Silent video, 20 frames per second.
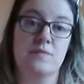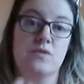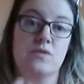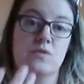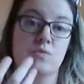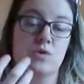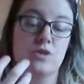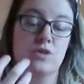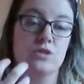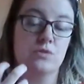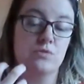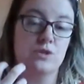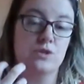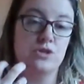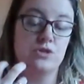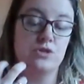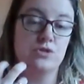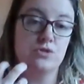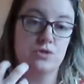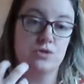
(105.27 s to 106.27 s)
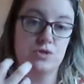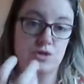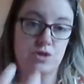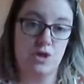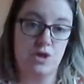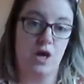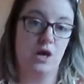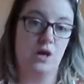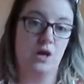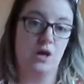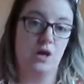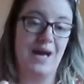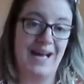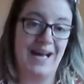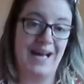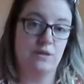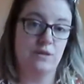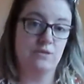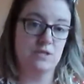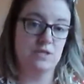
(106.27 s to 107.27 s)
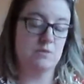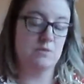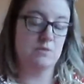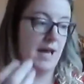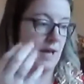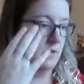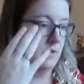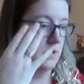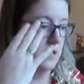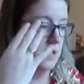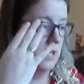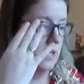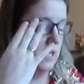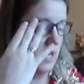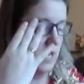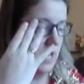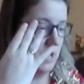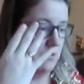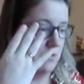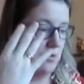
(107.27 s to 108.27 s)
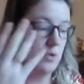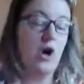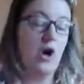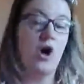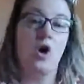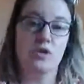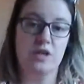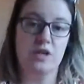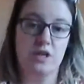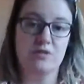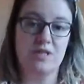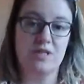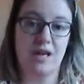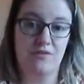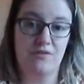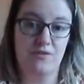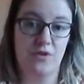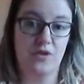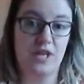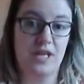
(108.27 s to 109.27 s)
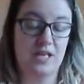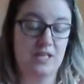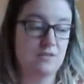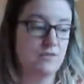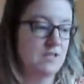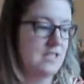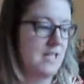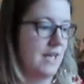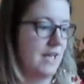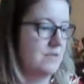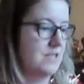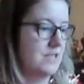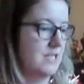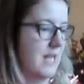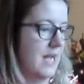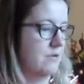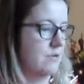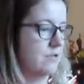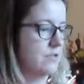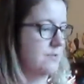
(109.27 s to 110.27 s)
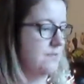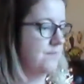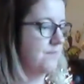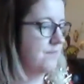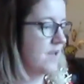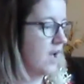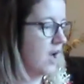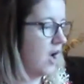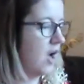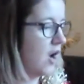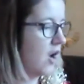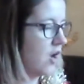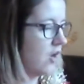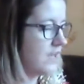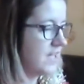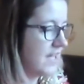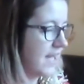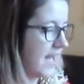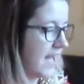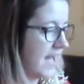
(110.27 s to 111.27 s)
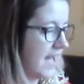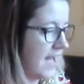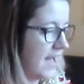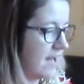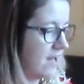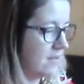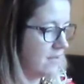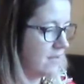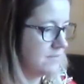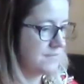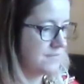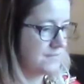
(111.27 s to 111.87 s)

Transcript: So words that we should just know how to spell and that we can't use our phonics for sounding out. Hi, Kel.